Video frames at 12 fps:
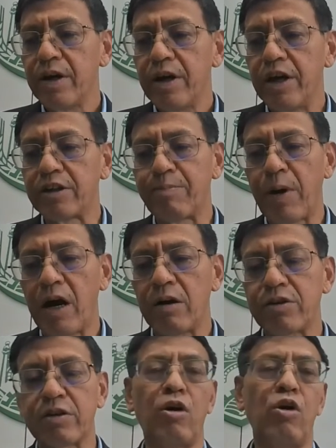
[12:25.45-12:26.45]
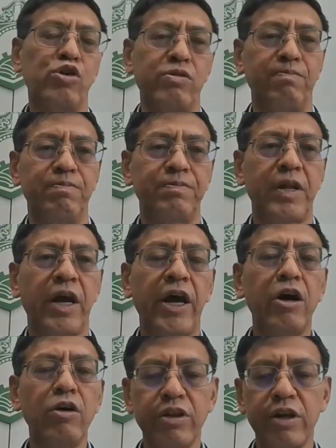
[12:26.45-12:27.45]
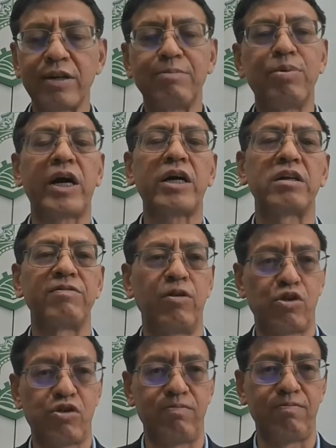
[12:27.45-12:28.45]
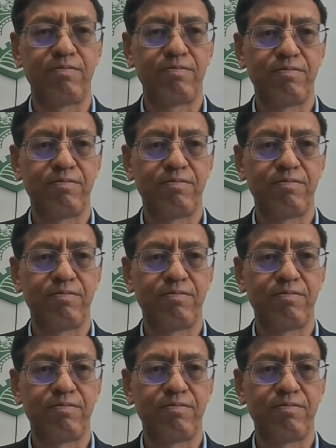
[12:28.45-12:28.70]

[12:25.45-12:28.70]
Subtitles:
is about the ocean, healthy and productive ocean.